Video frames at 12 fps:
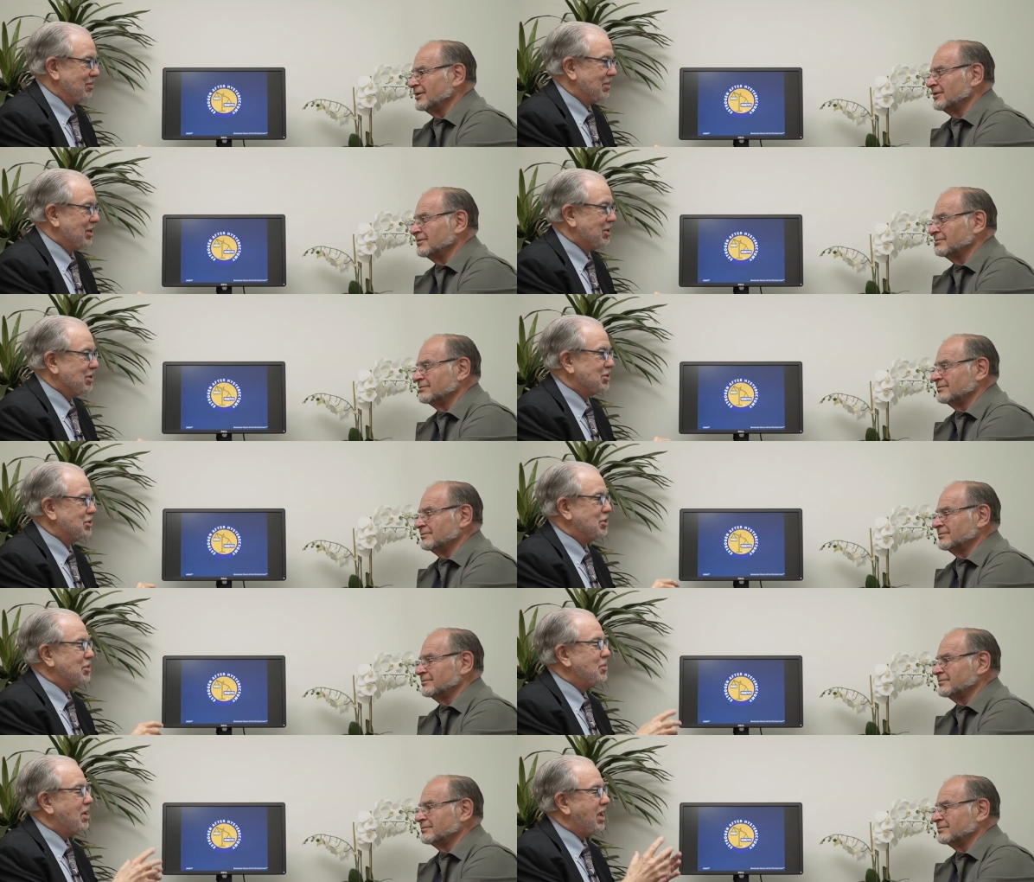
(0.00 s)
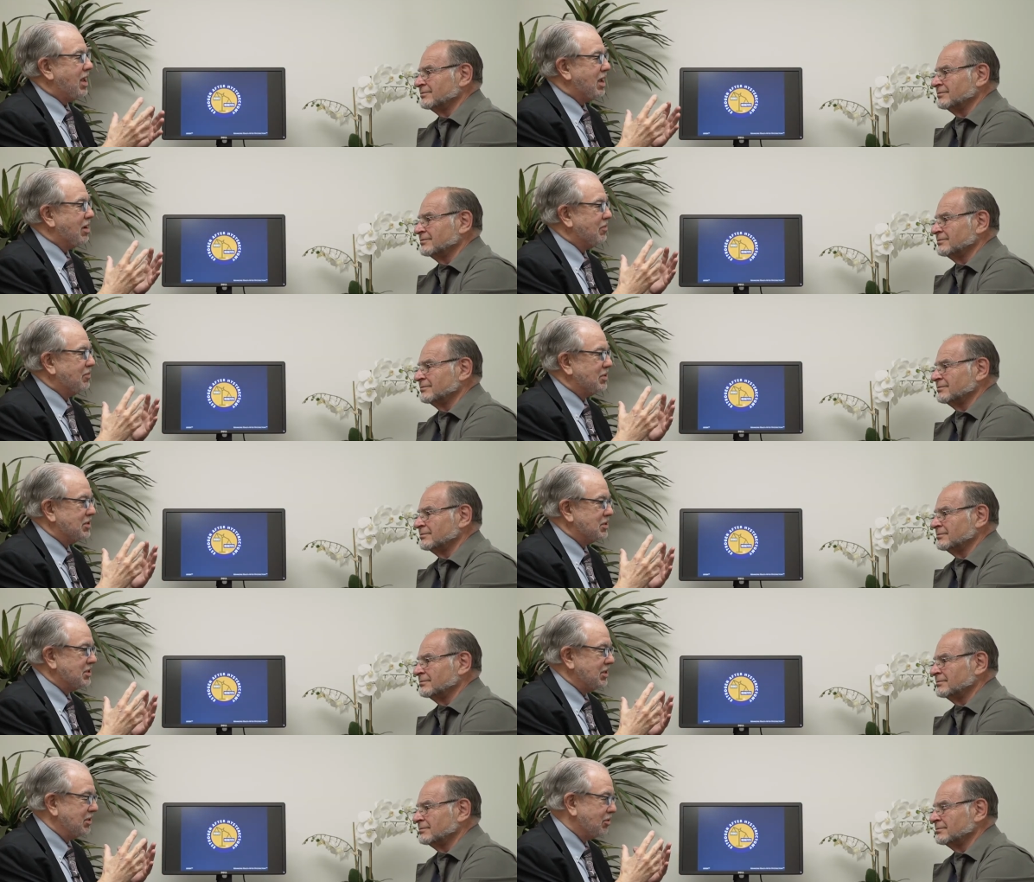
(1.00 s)
Speaker 1: because you have
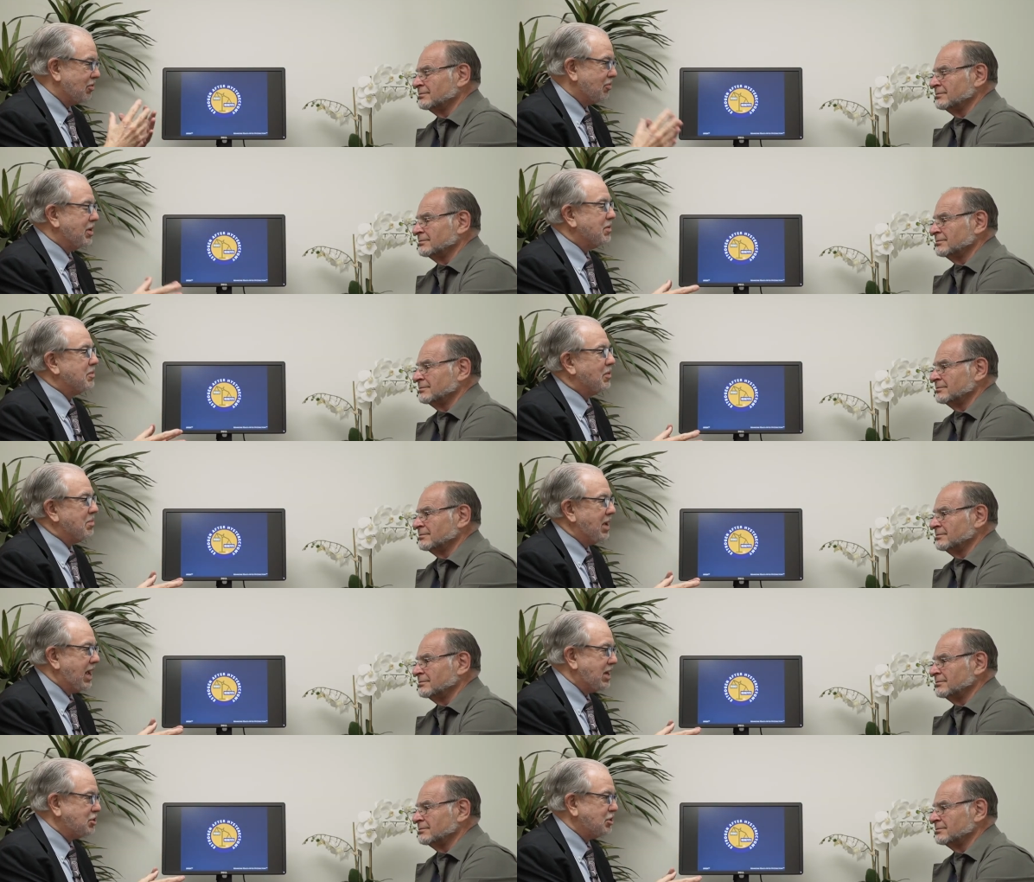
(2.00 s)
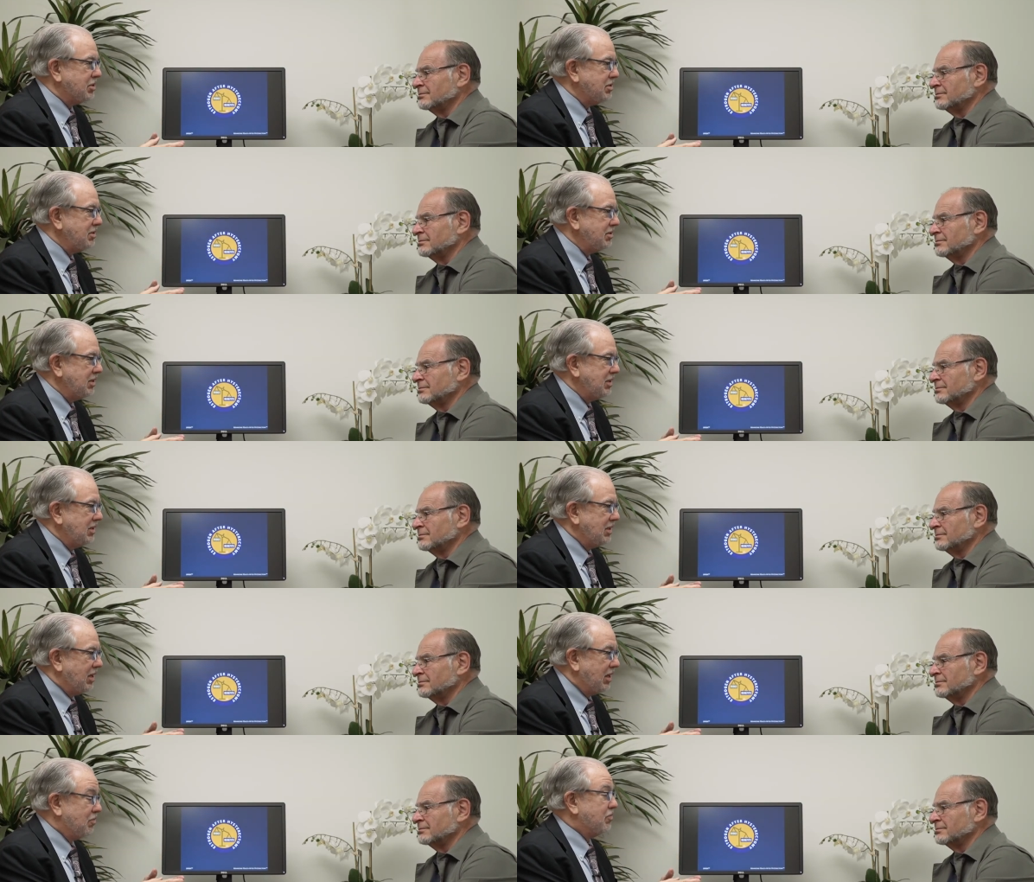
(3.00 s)
this incredible passion
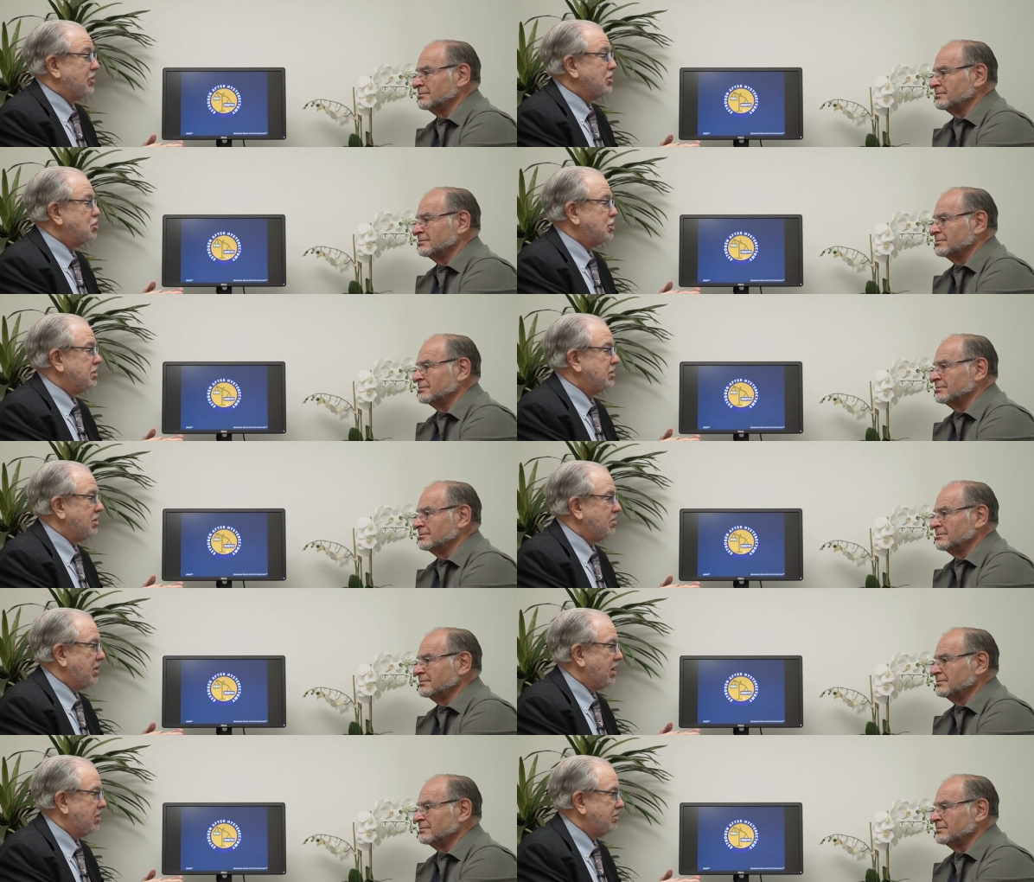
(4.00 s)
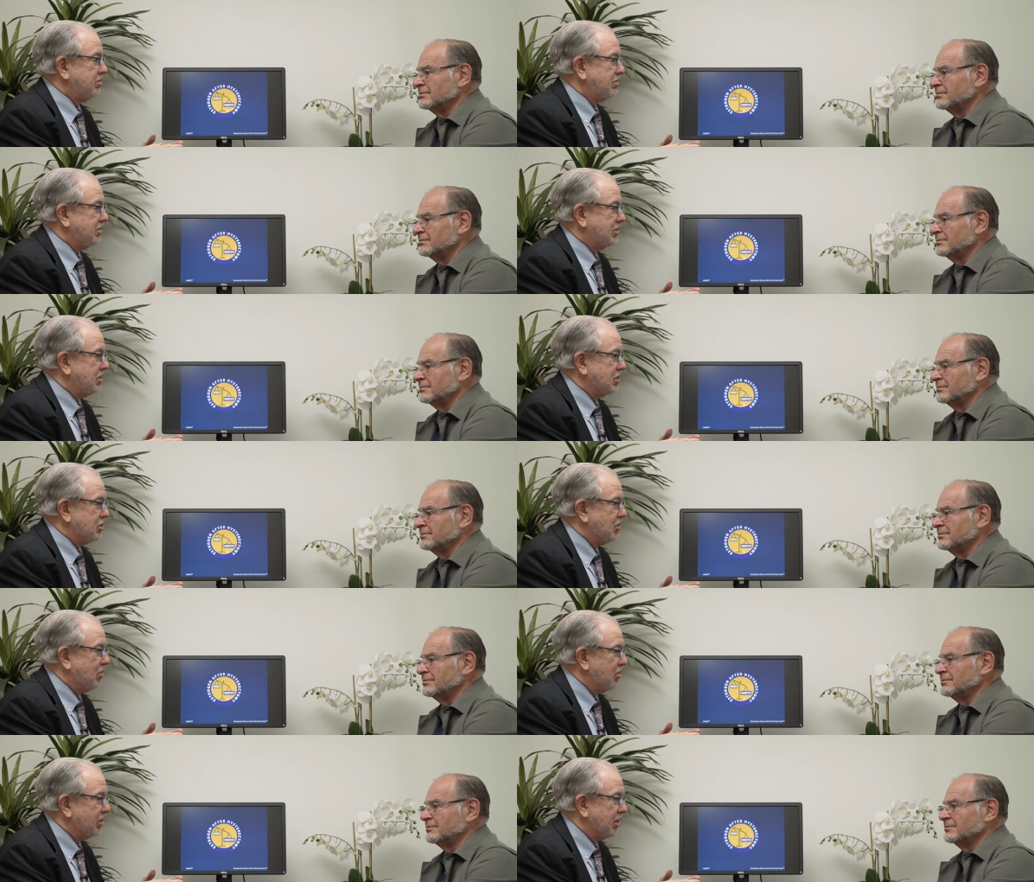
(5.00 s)
and vision about this
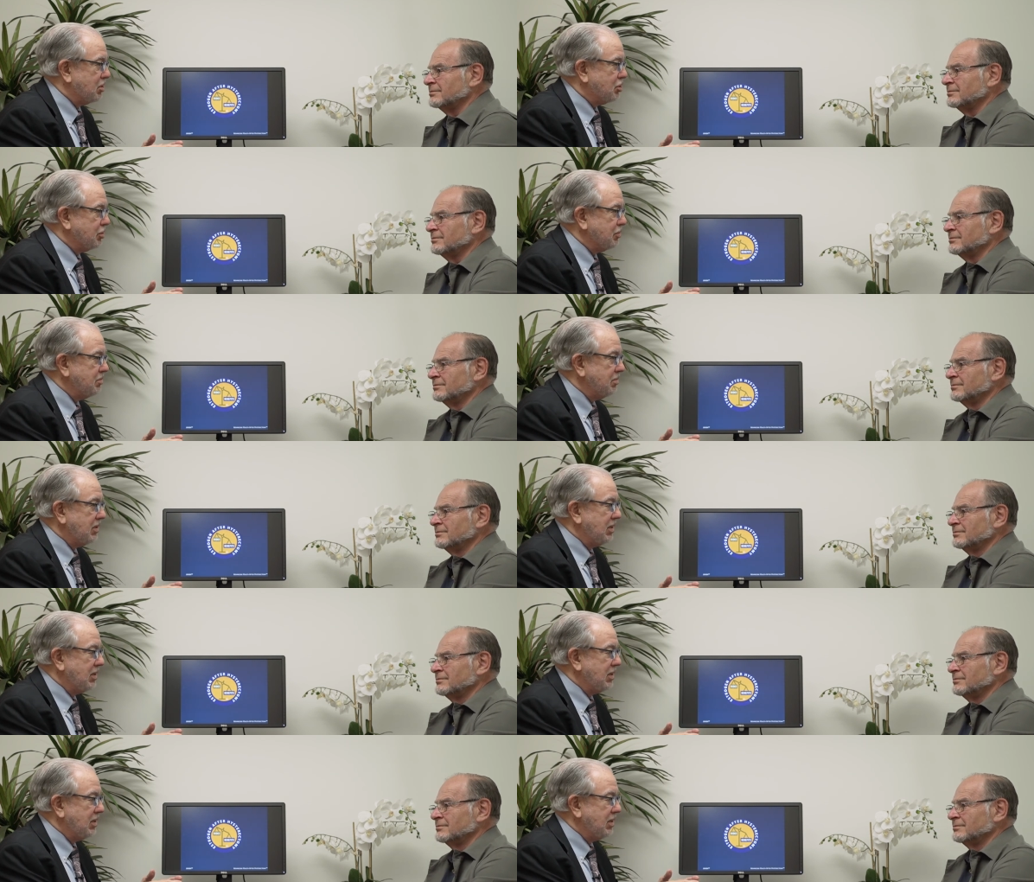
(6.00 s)
whole issue.